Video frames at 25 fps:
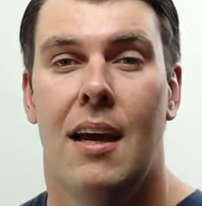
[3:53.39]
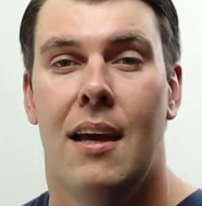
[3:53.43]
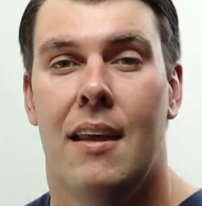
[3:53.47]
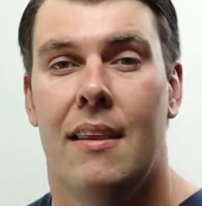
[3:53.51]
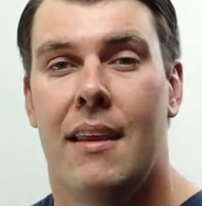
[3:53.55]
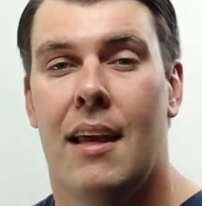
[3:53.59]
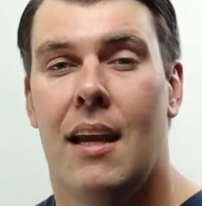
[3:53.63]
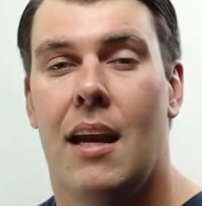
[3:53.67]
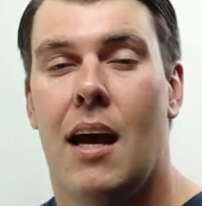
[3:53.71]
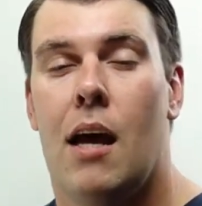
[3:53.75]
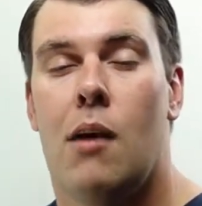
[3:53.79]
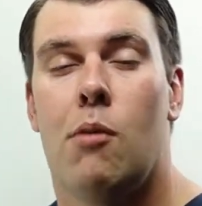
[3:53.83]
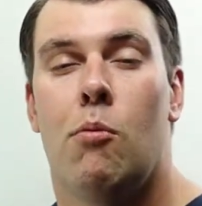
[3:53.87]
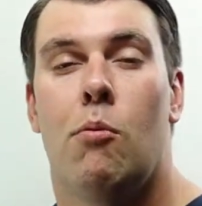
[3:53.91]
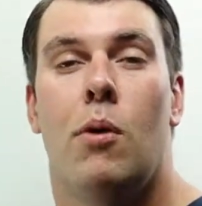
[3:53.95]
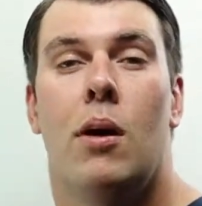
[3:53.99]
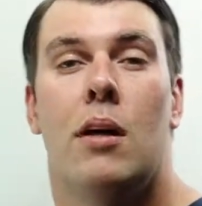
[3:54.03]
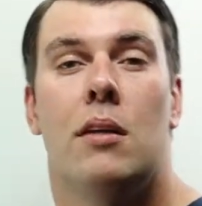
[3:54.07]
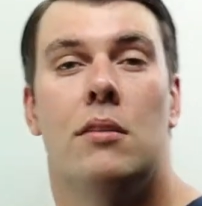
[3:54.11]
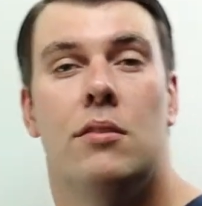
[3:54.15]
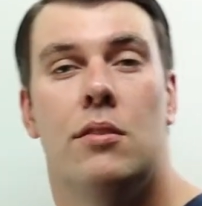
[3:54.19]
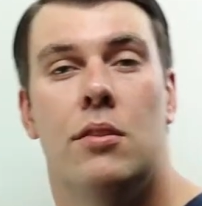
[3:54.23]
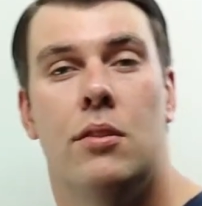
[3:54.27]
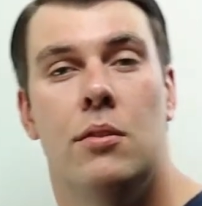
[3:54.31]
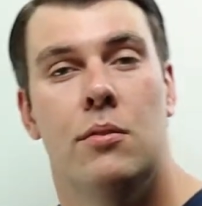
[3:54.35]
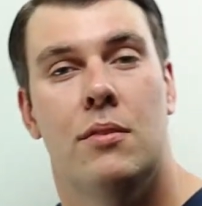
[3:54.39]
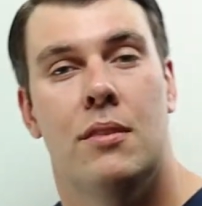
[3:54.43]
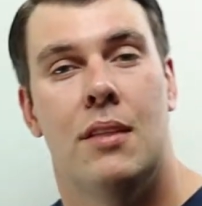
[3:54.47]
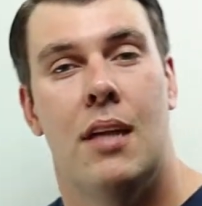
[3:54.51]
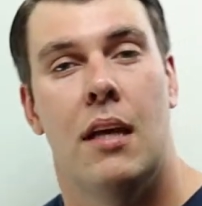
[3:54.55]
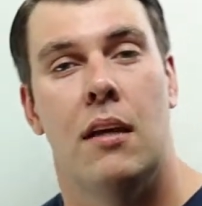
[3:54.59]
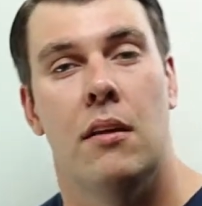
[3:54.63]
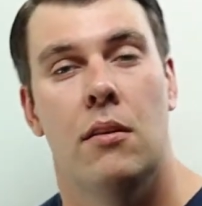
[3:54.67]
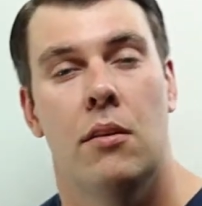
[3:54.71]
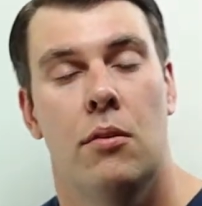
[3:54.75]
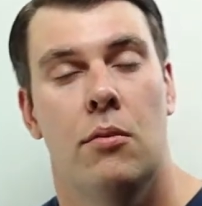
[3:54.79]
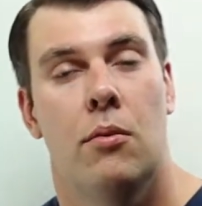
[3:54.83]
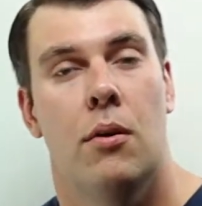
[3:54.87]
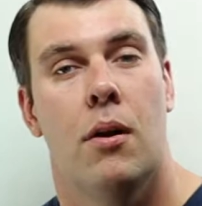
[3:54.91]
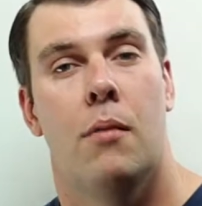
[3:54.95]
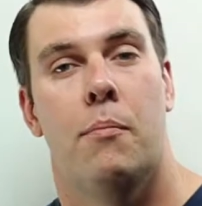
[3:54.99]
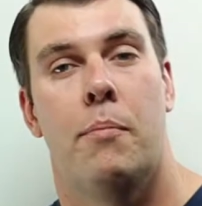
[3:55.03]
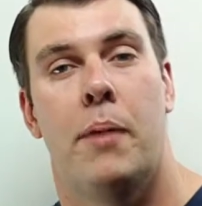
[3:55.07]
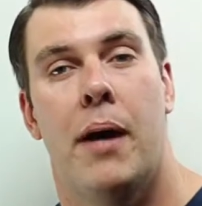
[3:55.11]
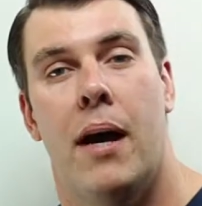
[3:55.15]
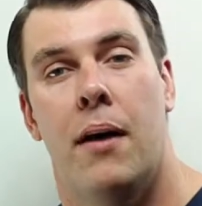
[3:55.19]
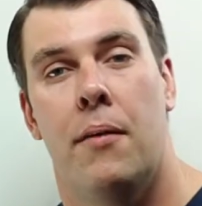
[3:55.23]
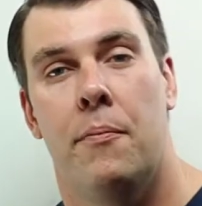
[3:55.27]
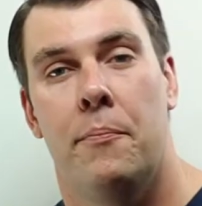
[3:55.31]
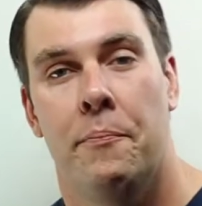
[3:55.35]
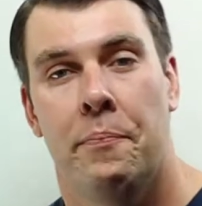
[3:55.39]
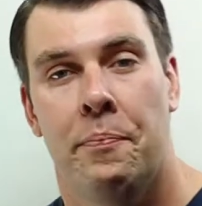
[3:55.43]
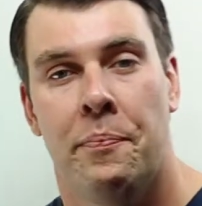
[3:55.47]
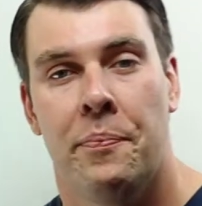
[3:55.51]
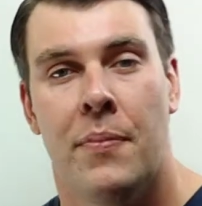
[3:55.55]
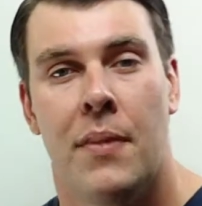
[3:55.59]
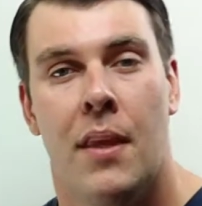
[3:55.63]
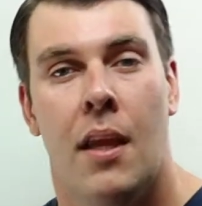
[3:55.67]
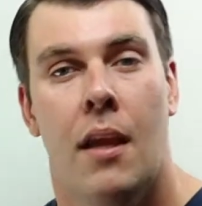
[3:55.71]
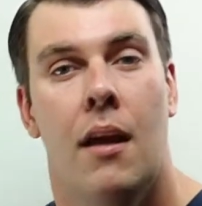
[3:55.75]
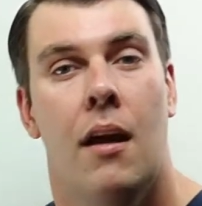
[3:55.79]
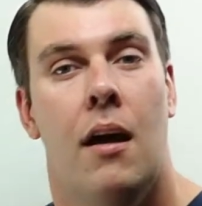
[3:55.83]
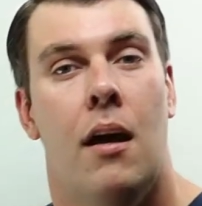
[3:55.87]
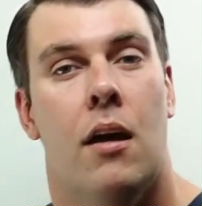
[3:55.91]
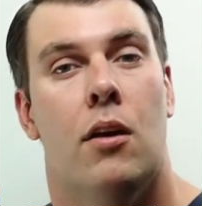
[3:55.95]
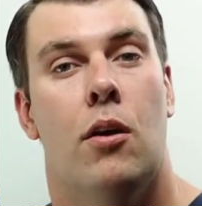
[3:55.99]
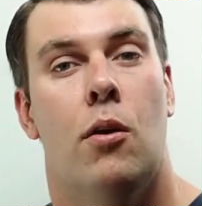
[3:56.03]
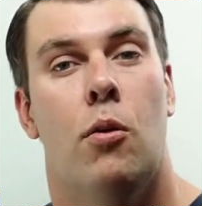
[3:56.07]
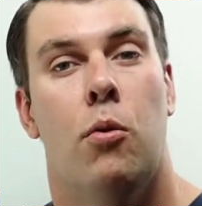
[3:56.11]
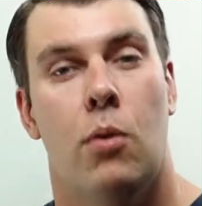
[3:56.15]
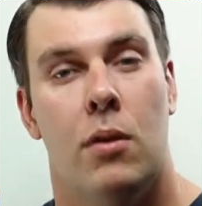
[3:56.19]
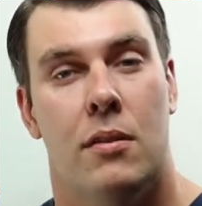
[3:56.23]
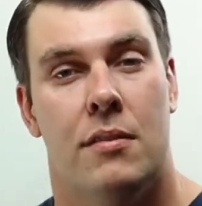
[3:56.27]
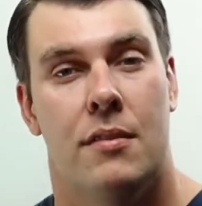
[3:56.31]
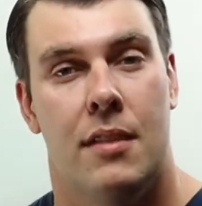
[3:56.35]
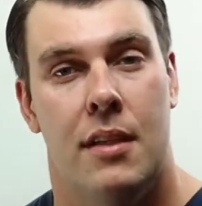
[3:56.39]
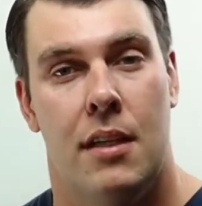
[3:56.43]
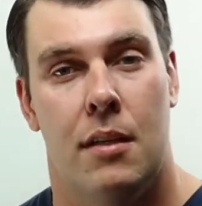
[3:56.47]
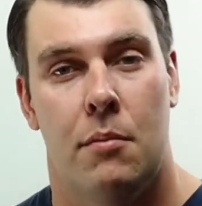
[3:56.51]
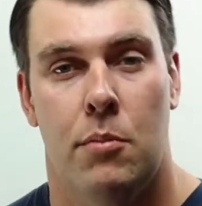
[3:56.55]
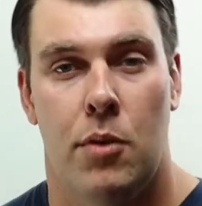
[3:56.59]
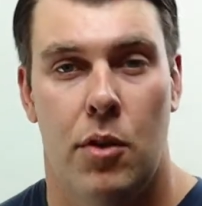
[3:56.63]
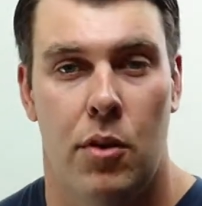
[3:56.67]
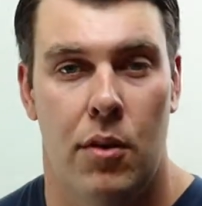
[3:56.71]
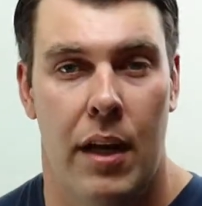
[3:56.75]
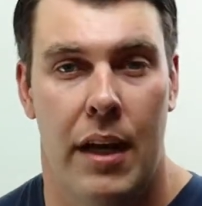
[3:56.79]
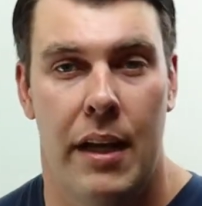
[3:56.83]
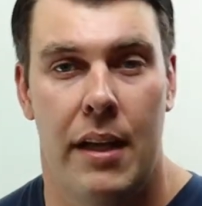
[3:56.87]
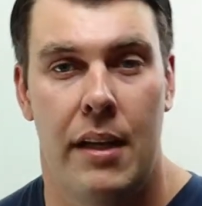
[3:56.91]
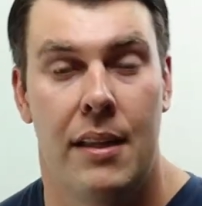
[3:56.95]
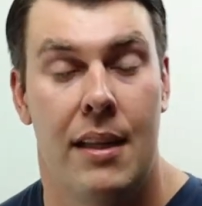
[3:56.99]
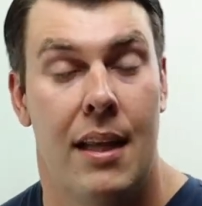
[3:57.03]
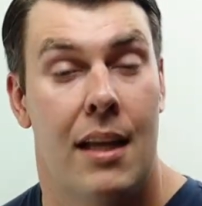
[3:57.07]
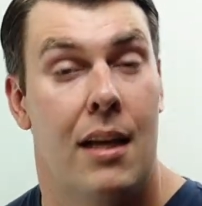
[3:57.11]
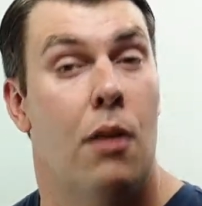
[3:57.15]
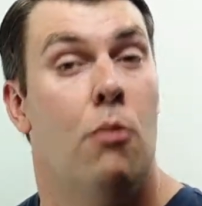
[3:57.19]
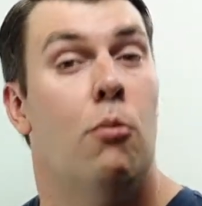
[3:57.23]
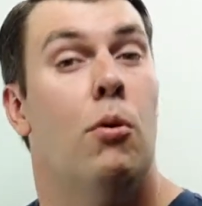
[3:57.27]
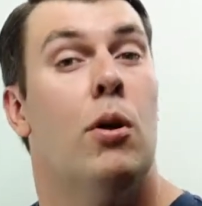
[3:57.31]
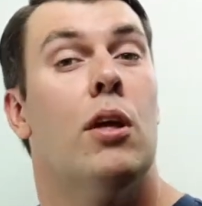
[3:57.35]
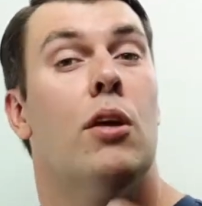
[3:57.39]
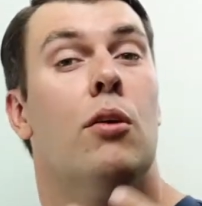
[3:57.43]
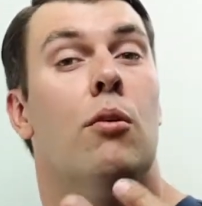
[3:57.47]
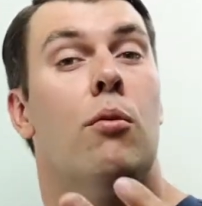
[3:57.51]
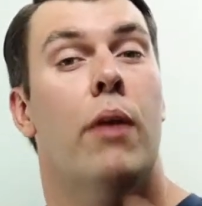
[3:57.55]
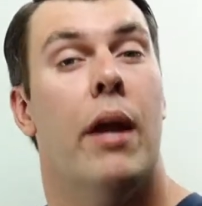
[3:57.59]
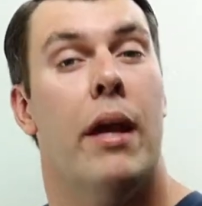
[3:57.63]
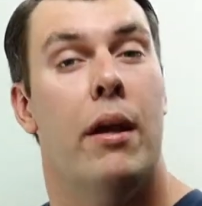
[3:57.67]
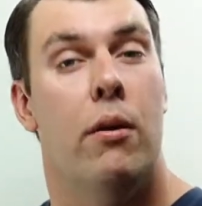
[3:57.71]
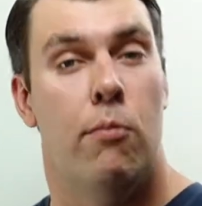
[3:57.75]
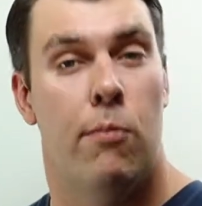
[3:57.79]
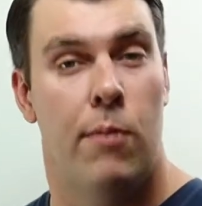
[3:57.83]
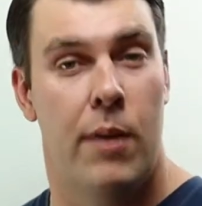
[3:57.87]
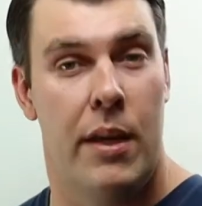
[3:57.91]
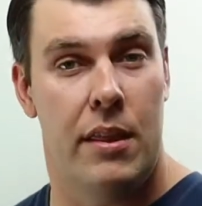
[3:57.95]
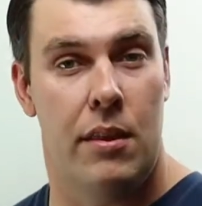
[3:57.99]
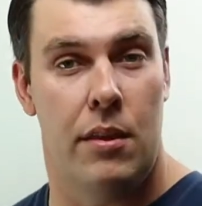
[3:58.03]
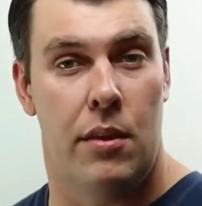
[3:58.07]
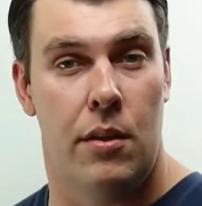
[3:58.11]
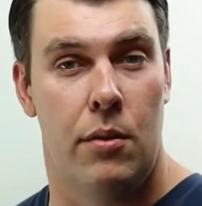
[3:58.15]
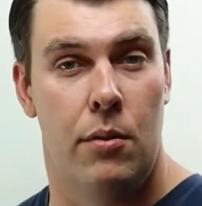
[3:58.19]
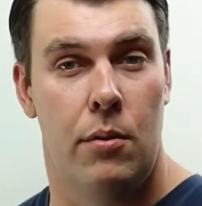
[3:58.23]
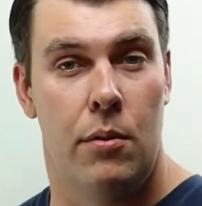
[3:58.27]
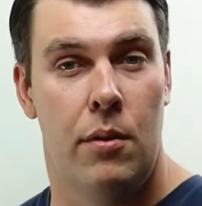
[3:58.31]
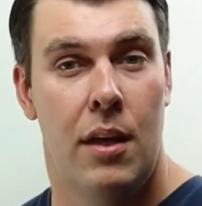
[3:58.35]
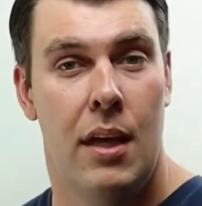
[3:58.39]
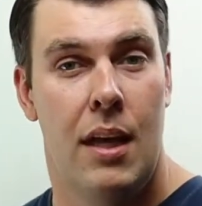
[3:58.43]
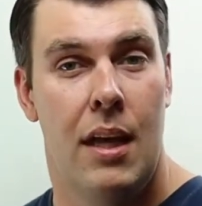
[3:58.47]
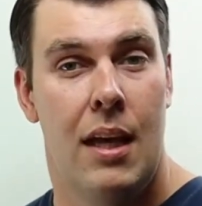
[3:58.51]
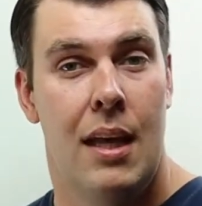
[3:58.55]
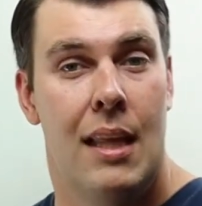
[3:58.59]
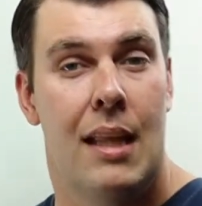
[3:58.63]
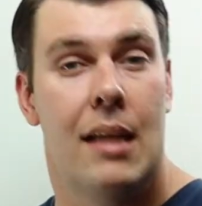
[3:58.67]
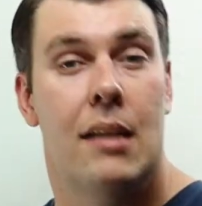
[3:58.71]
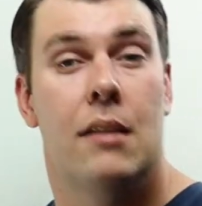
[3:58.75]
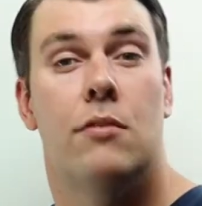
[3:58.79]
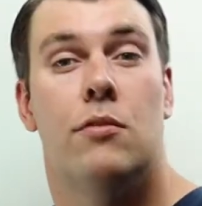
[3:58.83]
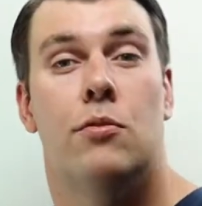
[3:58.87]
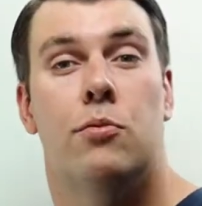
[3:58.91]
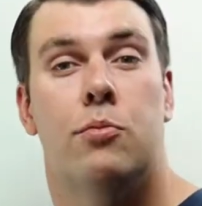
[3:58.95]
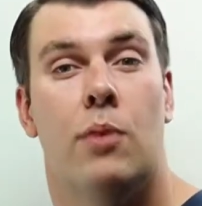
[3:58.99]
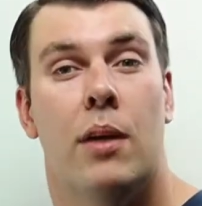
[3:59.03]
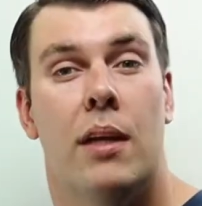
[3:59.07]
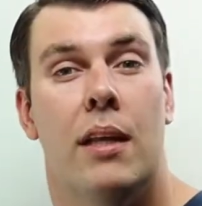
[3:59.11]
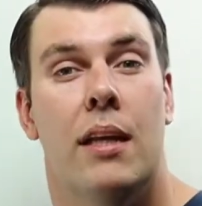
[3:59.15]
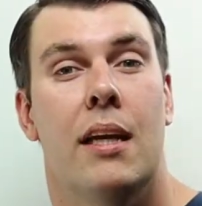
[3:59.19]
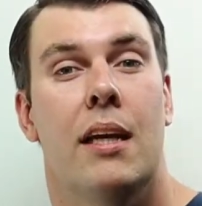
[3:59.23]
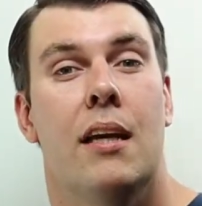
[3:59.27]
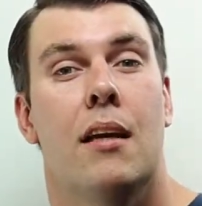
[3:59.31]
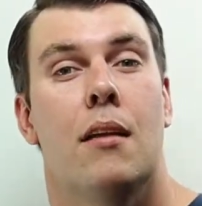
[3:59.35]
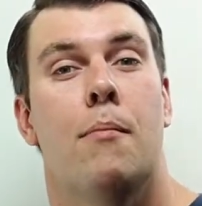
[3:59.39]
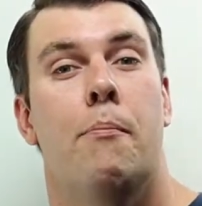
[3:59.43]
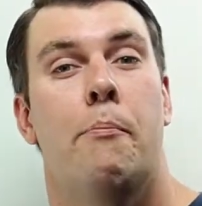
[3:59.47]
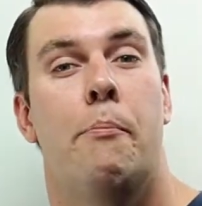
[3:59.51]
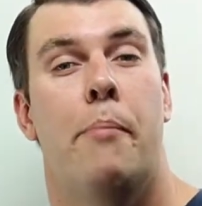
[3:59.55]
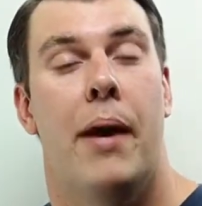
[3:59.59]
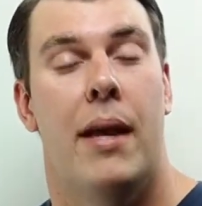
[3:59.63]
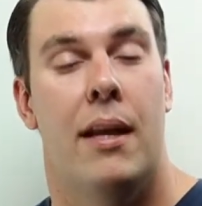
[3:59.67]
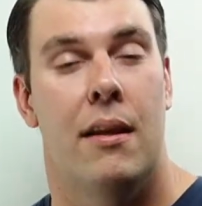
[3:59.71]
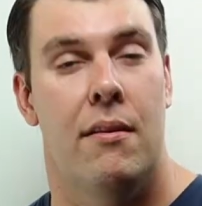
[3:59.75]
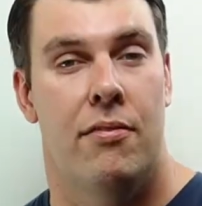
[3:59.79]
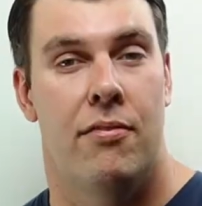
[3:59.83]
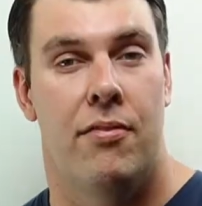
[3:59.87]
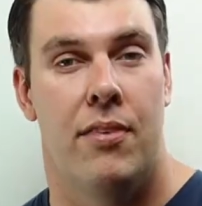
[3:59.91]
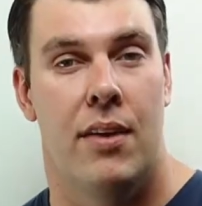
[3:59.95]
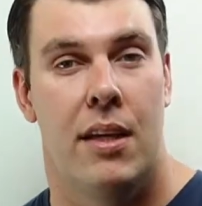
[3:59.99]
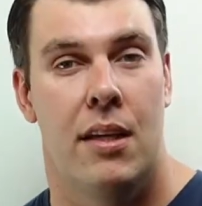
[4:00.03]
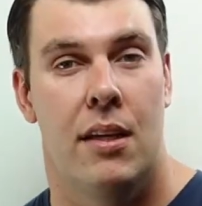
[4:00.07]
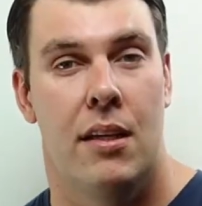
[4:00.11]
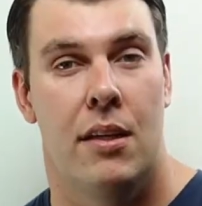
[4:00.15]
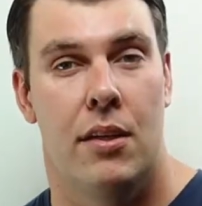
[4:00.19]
then I want to tell you about a course that I'm creating, that I want to create with you, that is really going to benefit